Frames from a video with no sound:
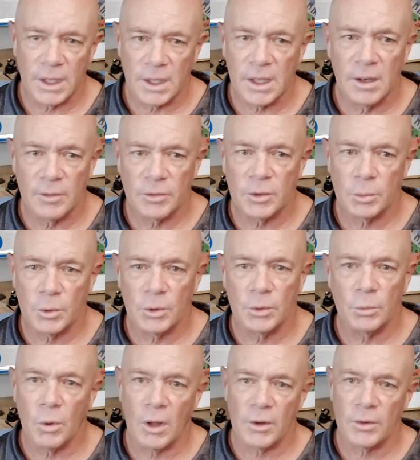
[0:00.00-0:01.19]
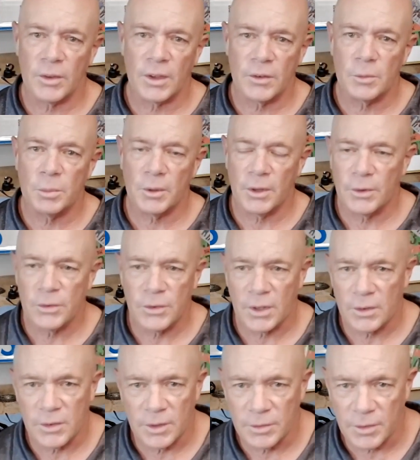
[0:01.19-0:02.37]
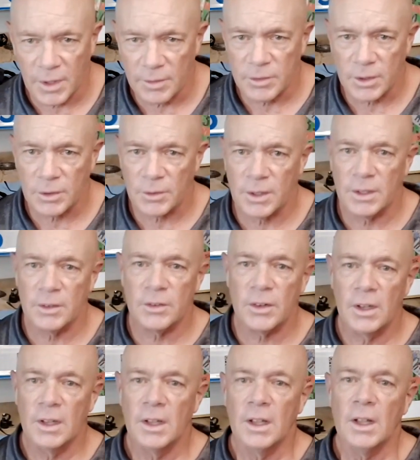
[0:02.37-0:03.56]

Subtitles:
get comfortable in water that's below 65 degrees.